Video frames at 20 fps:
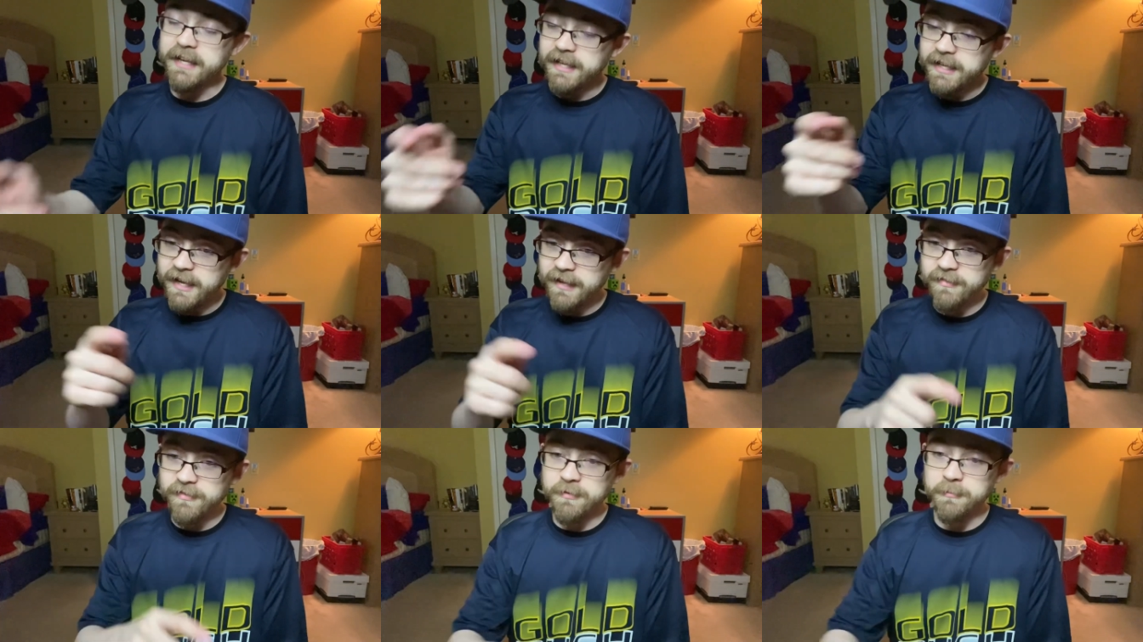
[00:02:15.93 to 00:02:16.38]
He
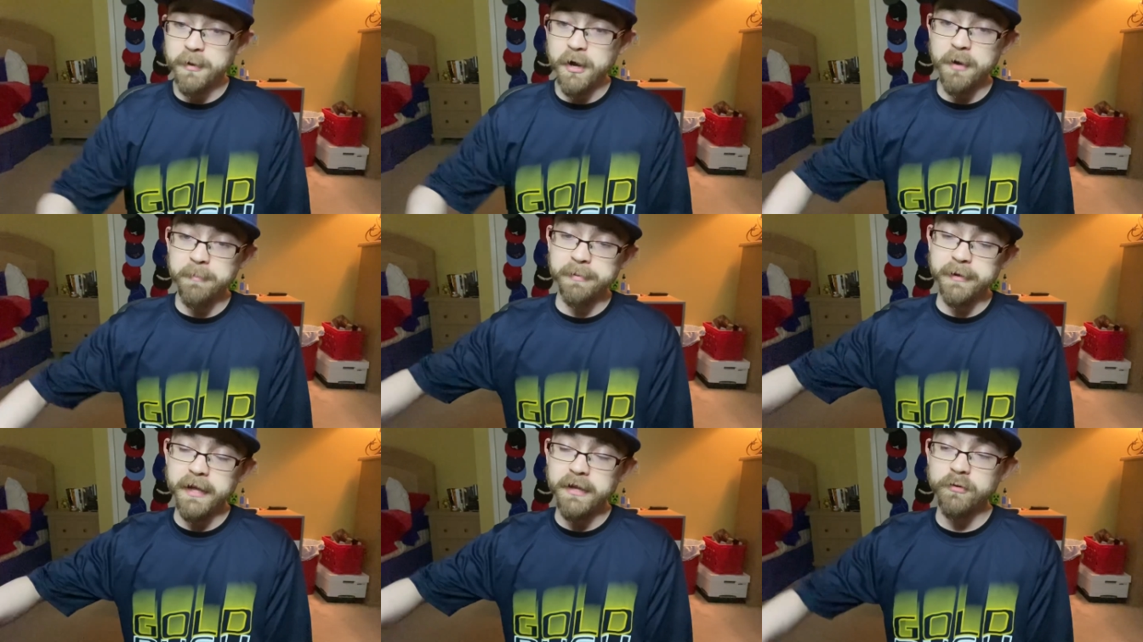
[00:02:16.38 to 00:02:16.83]
gets the
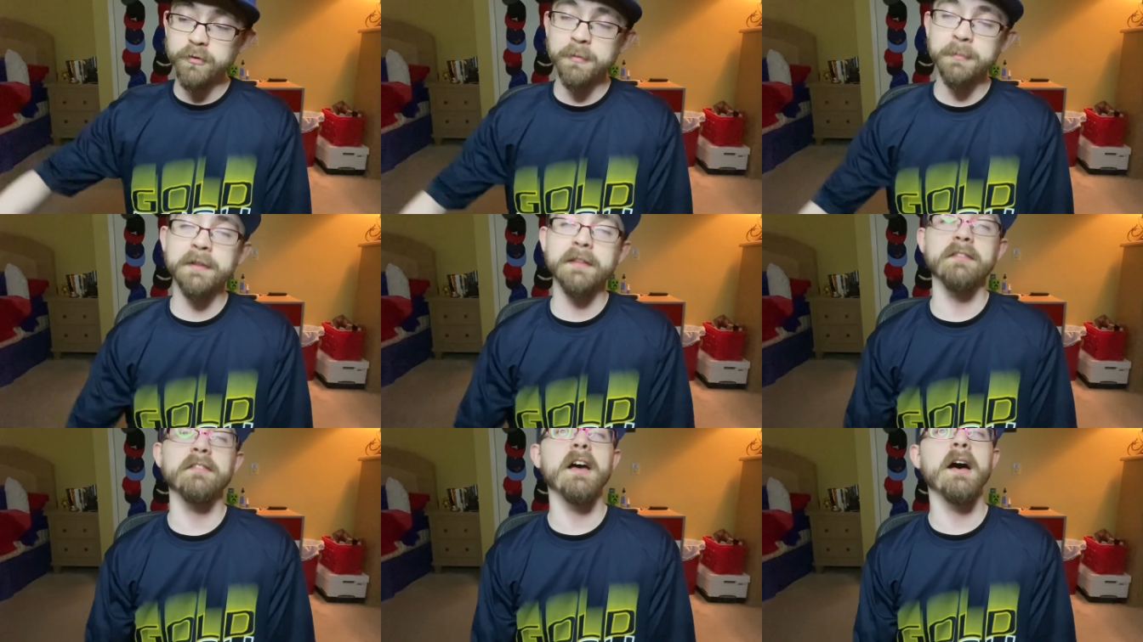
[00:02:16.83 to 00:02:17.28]
ball played to him
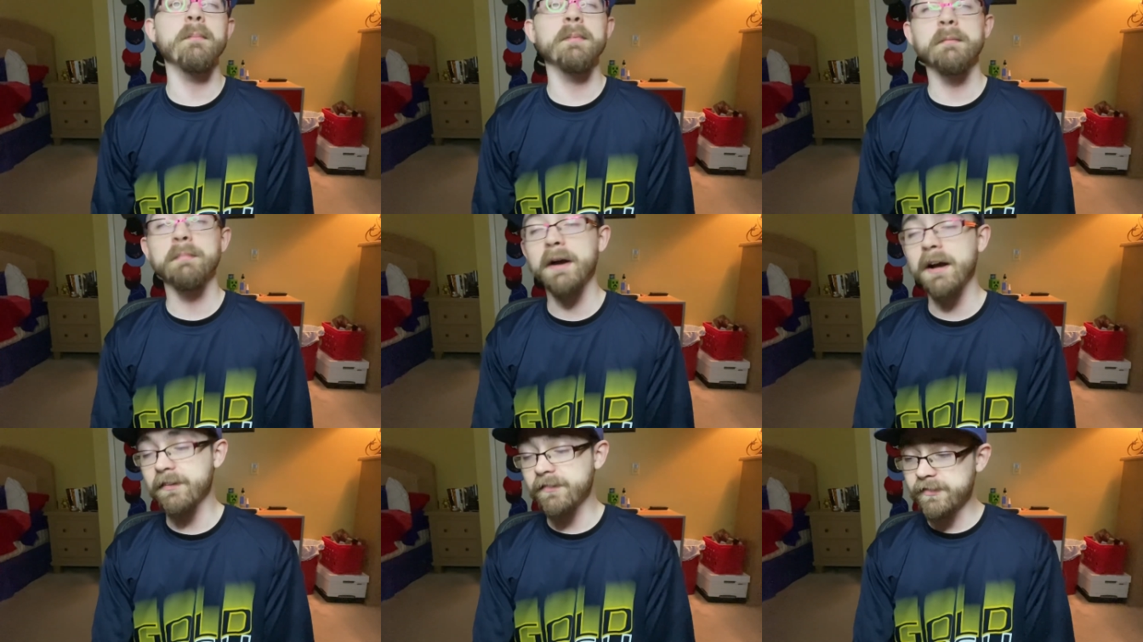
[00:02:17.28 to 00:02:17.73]
at the top of the
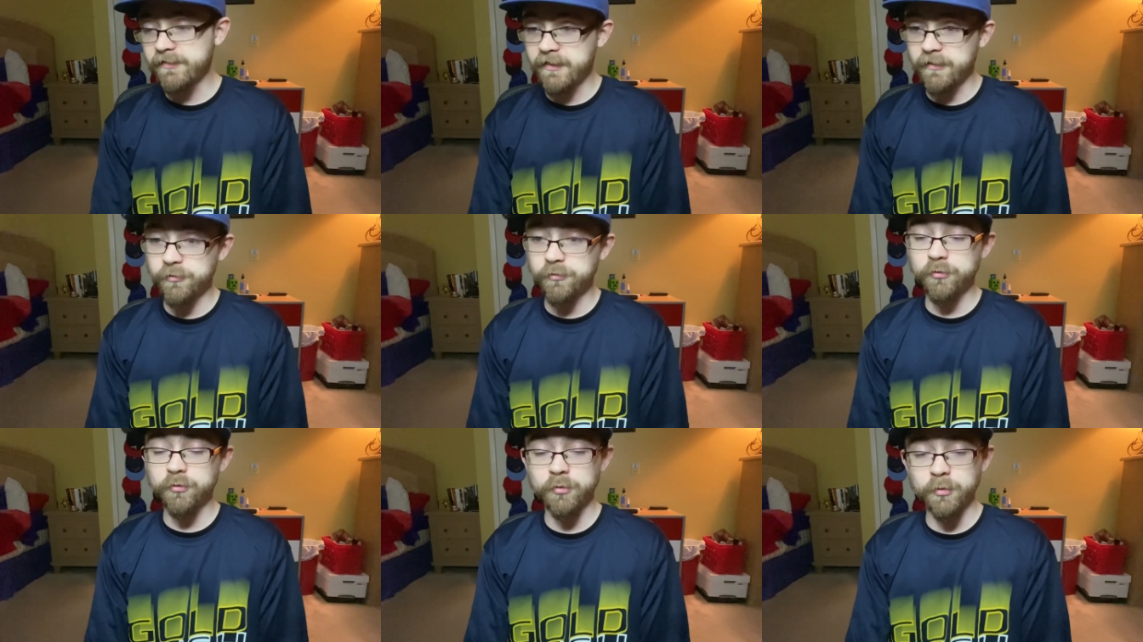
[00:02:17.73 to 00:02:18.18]
box. He
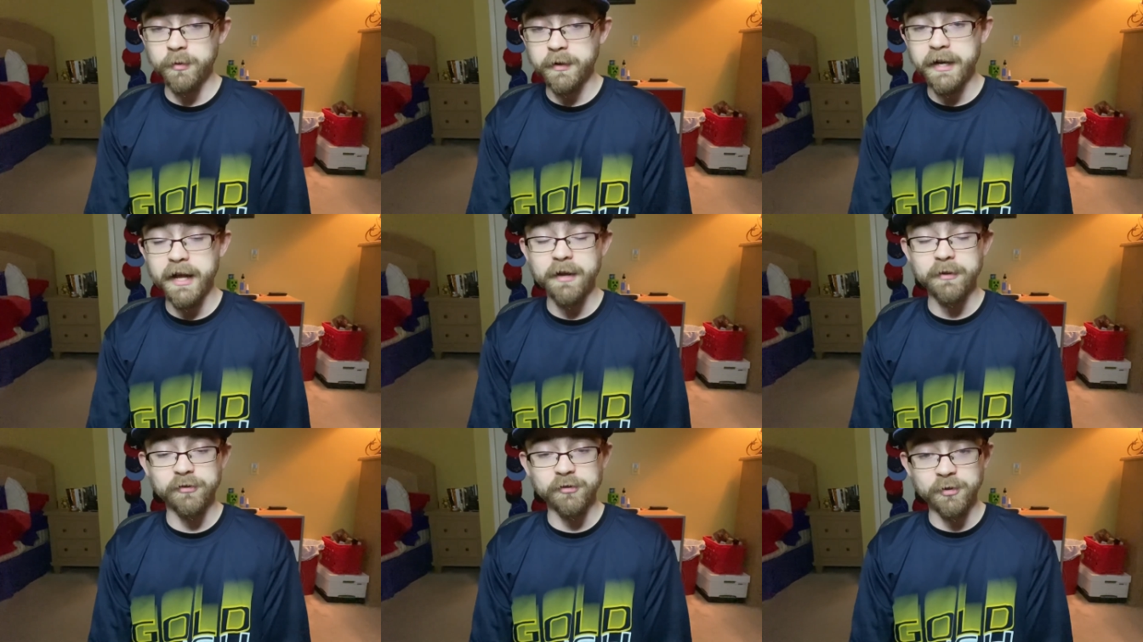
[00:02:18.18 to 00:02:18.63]
says, screw it,
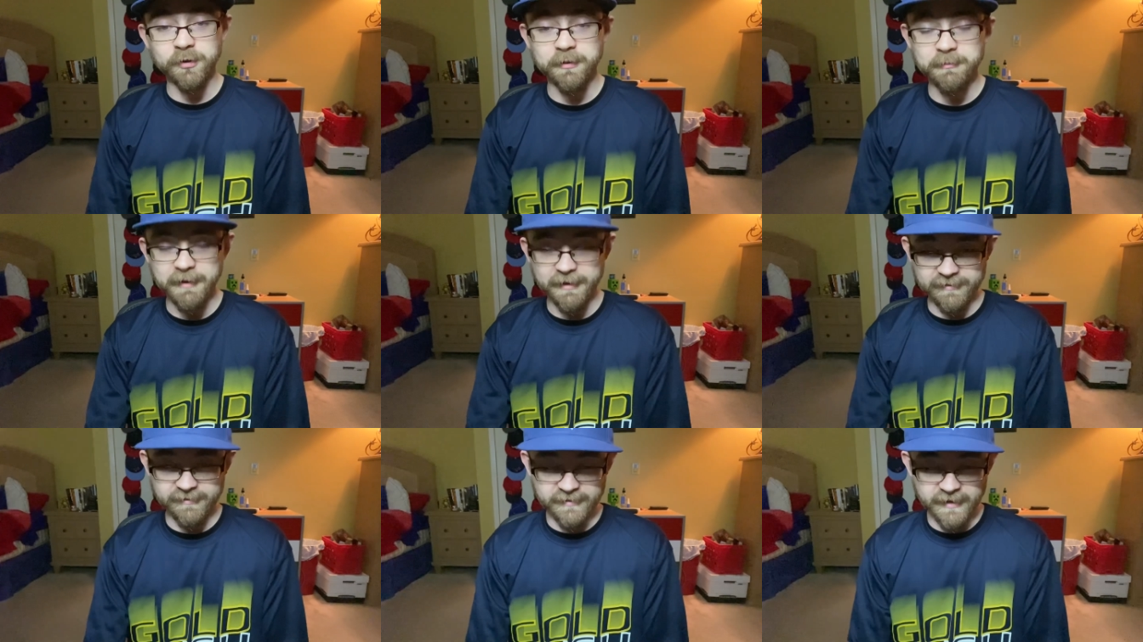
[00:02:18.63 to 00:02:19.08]
I'll do it
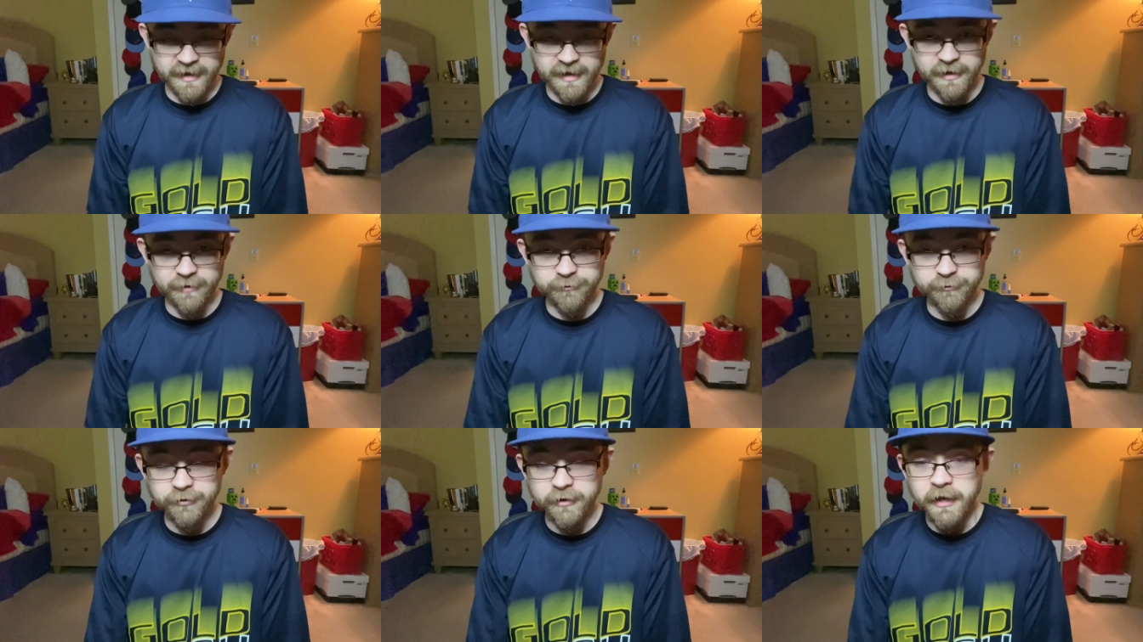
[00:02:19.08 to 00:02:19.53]

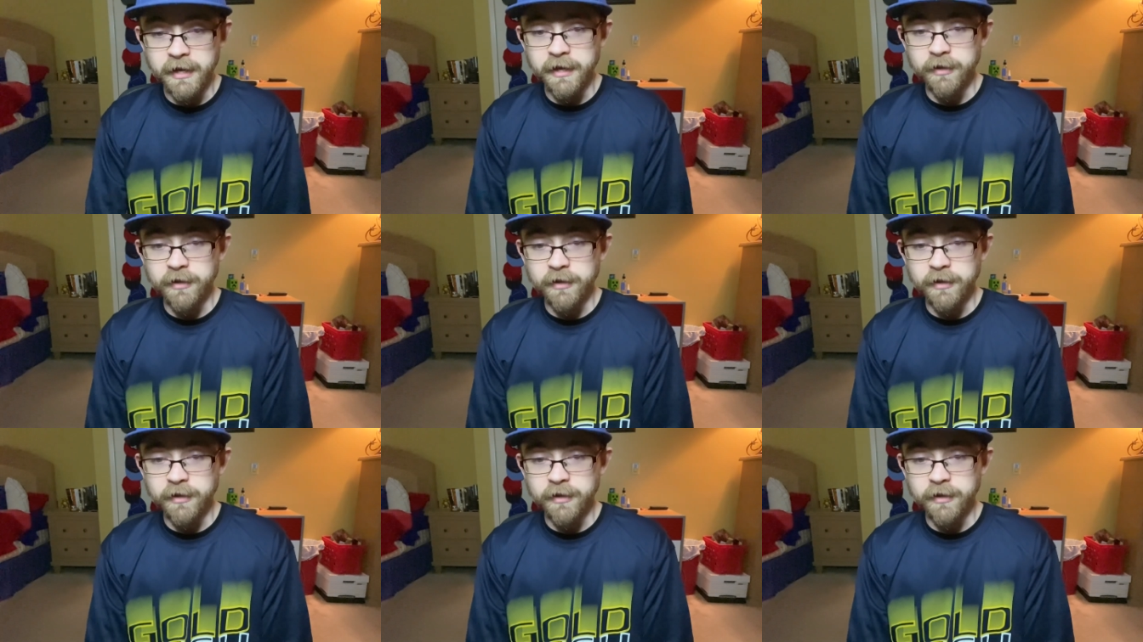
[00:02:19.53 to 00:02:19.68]
myself.